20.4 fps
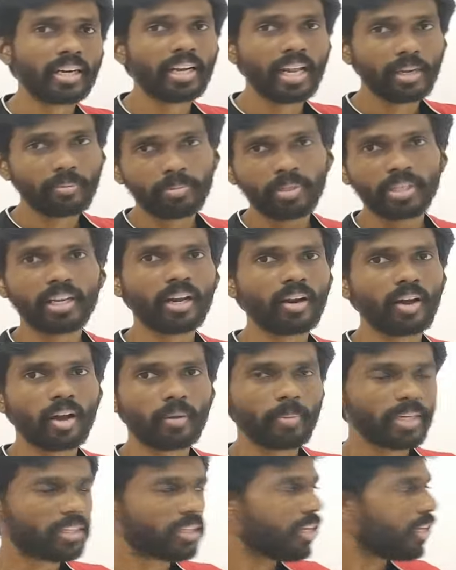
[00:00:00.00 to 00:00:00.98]
elliptical
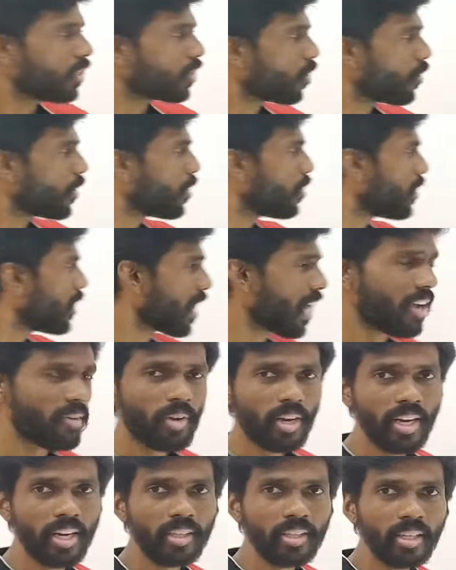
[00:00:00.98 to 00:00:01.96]
orbit. So we don't derive or
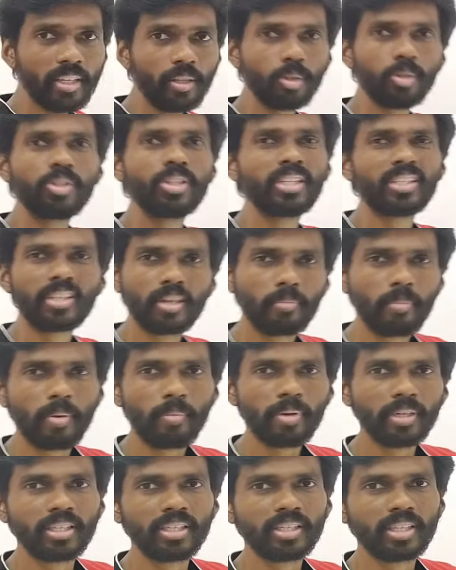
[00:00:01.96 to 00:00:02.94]
anything, we just
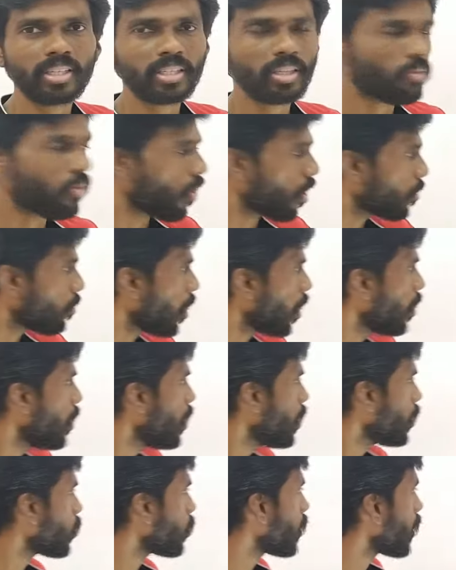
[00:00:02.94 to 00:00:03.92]
remember this as a formula.
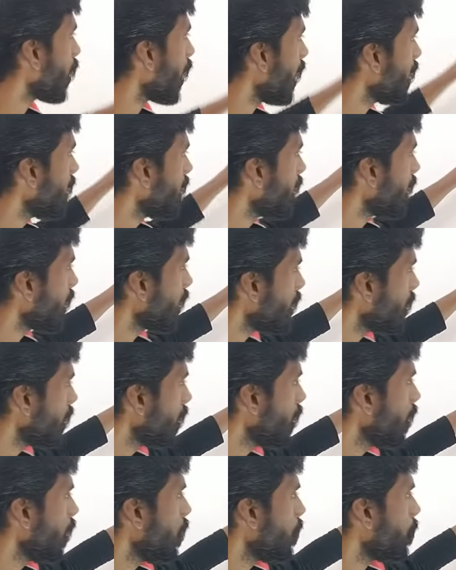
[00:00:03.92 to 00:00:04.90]
So the kinetic
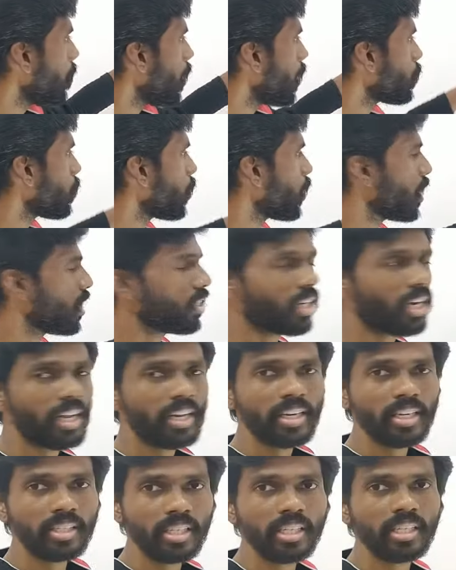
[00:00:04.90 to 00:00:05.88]
energy plus potential
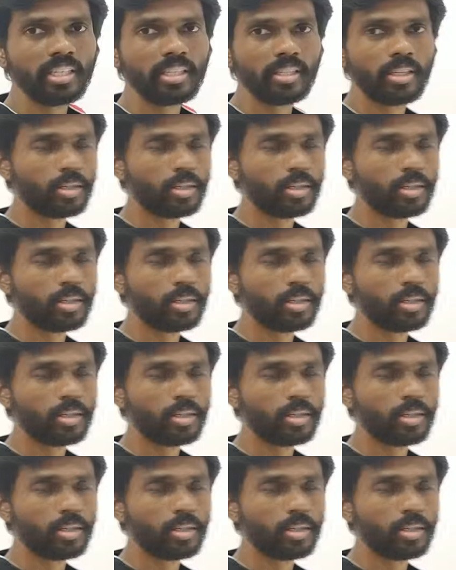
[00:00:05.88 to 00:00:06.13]
energy is the